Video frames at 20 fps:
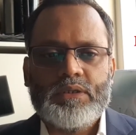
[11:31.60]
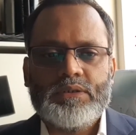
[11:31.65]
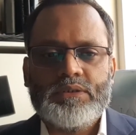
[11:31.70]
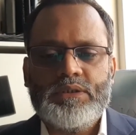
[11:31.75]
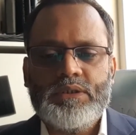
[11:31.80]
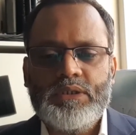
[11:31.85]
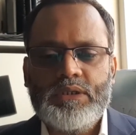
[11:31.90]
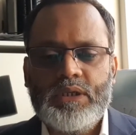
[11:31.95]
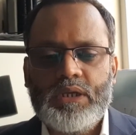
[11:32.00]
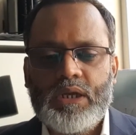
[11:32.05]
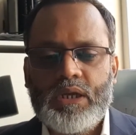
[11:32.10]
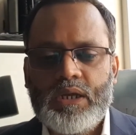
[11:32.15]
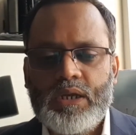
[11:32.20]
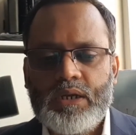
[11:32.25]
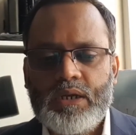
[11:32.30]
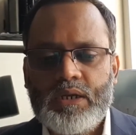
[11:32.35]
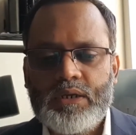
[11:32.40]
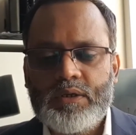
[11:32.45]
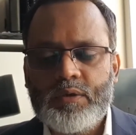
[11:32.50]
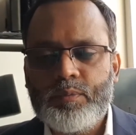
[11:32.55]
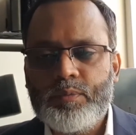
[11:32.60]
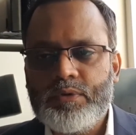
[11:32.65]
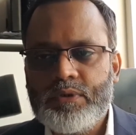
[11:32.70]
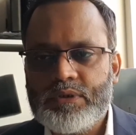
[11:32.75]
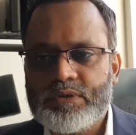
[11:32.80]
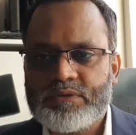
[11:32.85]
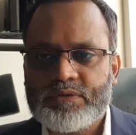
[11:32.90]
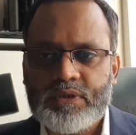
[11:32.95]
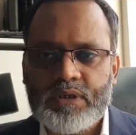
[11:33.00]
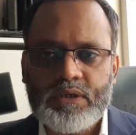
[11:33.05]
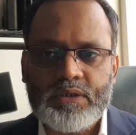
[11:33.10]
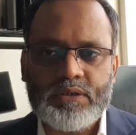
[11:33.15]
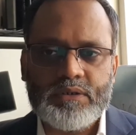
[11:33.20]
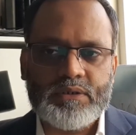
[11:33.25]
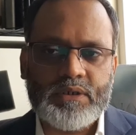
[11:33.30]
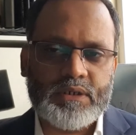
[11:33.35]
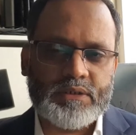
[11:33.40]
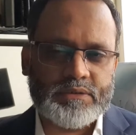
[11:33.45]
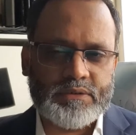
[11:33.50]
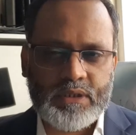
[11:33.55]
The attribute standard,
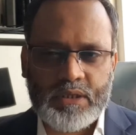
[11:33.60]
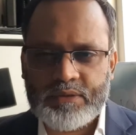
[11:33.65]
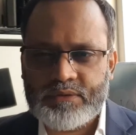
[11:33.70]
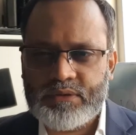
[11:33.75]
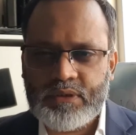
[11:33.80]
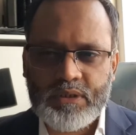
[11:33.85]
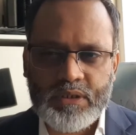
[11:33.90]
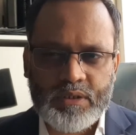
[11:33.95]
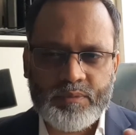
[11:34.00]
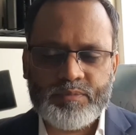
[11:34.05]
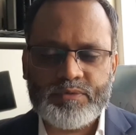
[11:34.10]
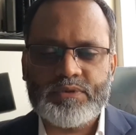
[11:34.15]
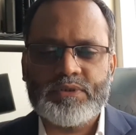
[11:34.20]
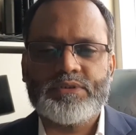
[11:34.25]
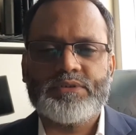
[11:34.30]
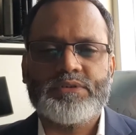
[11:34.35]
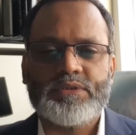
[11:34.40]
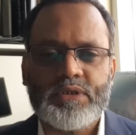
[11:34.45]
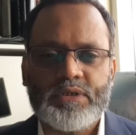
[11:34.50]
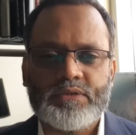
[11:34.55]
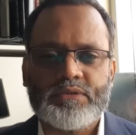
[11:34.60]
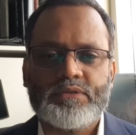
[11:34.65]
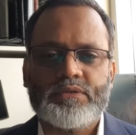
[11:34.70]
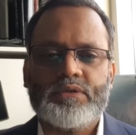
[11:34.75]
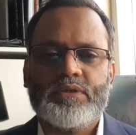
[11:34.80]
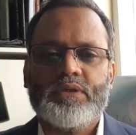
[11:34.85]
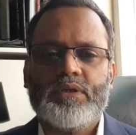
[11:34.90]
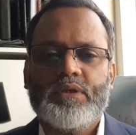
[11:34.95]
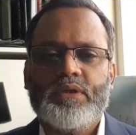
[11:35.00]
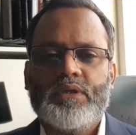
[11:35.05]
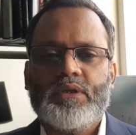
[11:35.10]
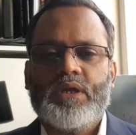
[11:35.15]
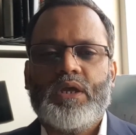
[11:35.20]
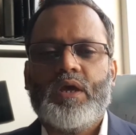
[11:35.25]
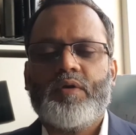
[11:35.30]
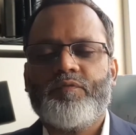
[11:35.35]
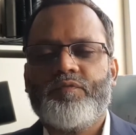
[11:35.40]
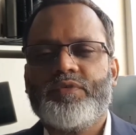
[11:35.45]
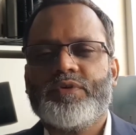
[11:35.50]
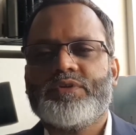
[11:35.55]
as the name suggests,
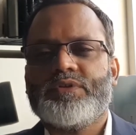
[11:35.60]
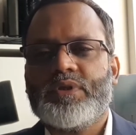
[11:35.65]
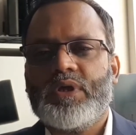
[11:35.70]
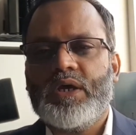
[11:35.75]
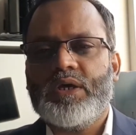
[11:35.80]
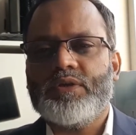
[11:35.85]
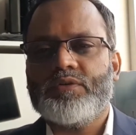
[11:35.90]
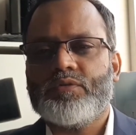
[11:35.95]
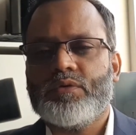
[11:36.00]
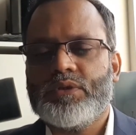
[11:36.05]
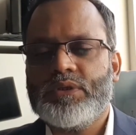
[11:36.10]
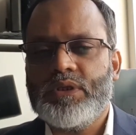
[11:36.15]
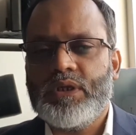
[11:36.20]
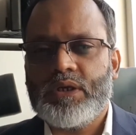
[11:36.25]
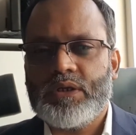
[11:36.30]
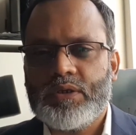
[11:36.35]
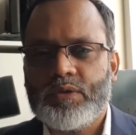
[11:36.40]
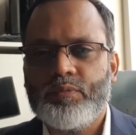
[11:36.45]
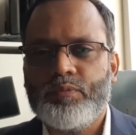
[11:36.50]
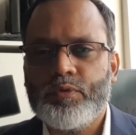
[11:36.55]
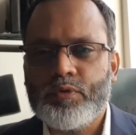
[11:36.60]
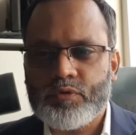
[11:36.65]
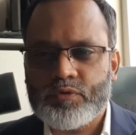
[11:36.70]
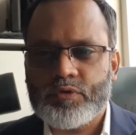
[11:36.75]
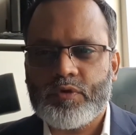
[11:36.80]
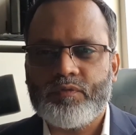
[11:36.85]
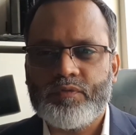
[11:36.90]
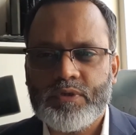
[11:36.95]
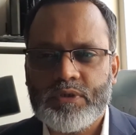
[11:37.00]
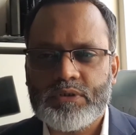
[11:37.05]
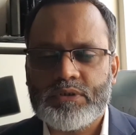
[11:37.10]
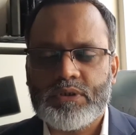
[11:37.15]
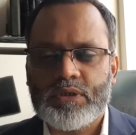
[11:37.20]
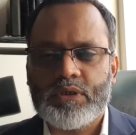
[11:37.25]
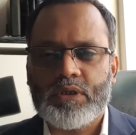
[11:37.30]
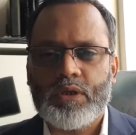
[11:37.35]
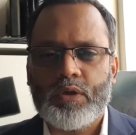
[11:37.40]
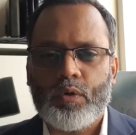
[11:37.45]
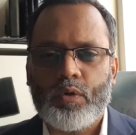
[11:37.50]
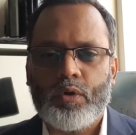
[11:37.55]
emphasize on the attributes of the
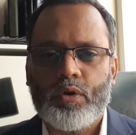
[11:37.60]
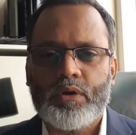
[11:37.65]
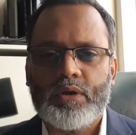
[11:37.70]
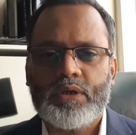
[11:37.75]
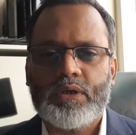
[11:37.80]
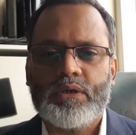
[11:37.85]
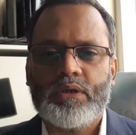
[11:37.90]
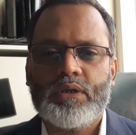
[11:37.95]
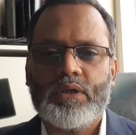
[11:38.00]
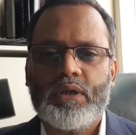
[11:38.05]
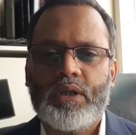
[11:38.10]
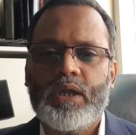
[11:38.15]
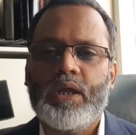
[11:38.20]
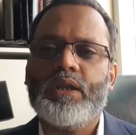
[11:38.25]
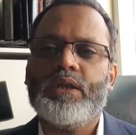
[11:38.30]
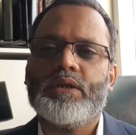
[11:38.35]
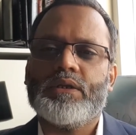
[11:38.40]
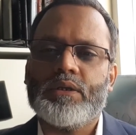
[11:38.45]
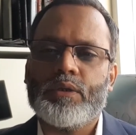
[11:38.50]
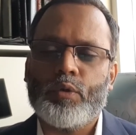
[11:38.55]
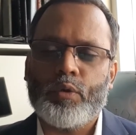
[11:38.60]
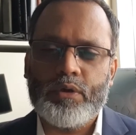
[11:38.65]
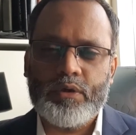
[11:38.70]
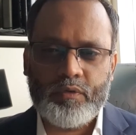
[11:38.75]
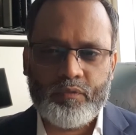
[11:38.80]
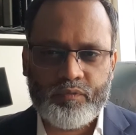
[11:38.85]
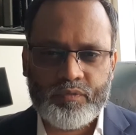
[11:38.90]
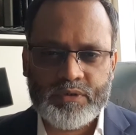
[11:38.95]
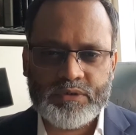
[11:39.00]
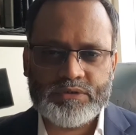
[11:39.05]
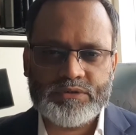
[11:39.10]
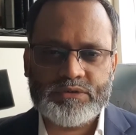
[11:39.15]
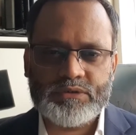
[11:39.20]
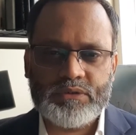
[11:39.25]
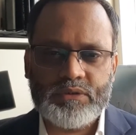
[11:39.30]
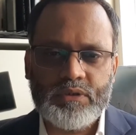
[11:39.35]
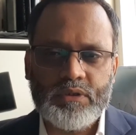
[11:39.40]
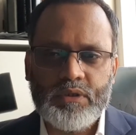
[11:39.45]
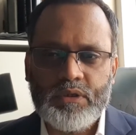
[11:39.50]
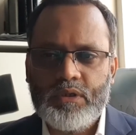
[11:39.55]
internal audit and internal audit
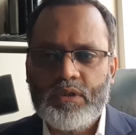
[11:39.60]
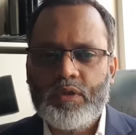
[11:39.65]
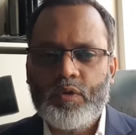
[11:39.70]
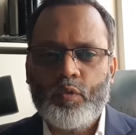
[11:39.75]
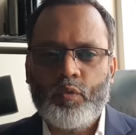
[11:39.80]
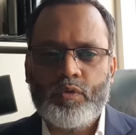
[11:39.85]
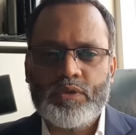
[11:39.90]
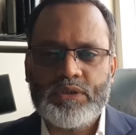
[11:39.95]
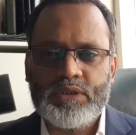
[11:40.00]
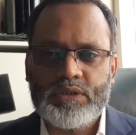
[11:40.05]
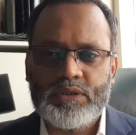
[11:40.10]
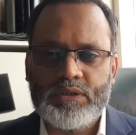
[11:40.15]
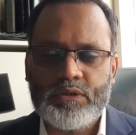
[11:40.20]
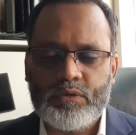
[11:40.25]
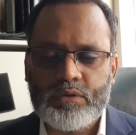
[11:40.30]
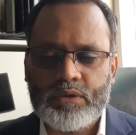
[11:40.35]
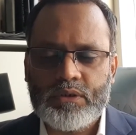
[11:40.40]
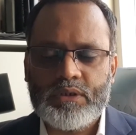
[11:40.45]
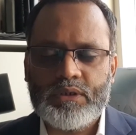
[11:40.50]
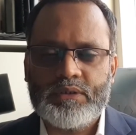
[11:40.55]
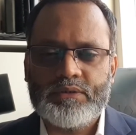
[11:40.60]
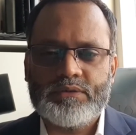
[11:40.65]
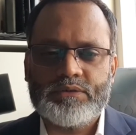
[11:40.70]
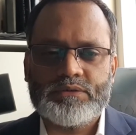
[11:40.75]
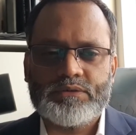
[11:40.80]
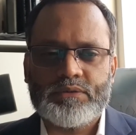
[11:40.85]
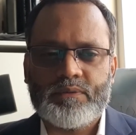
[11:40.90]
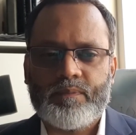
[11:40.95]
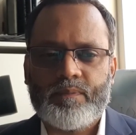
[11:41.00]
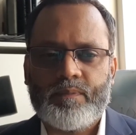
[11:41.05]
function within the organization.